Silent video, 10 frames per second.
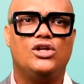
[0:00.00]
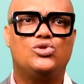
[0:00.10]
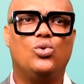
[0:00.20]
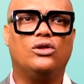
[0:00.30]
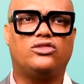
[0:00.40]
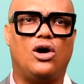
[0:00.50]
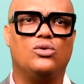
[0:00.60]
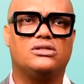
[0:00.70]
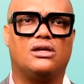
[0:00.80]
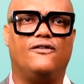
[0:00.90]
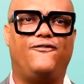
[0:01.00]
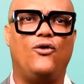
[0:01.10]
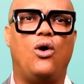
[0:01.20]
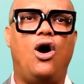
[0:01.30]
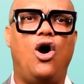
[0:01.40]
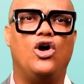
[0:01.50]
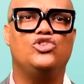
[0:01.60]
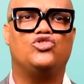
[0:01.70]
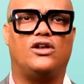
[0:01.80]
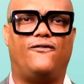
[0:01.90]

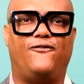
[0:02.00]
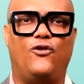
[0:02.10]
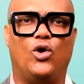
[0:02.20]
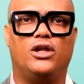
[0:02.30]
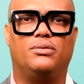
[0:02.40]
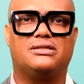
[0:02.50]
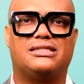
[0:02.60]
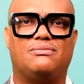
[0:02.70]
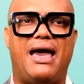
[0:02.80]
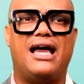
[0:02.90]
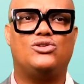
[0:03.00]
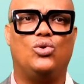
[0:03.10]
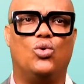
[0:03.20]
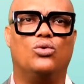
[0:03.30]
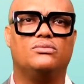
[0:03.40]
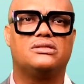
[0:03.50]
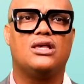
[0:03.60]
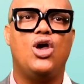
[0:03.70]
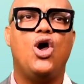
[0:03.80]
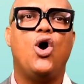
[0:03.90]
2,400 affordable smart homes
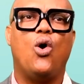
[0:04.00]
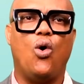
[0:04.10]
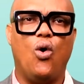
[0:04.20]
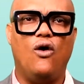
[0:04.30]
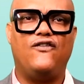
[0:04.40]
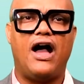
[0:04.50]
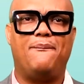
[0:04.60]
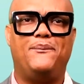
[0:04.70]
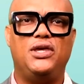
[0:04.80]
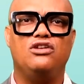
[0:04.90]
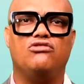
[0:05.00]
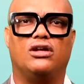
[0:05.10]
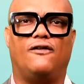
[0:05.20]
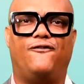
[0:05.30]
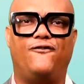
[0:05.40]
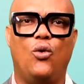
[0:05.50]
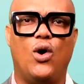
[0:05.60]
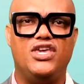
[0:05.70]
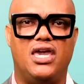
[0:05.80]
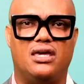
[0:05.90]
over a period of
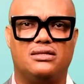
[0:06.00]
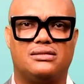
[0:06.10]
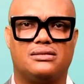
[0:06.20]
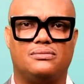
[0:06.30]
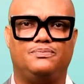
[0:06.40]
4 years,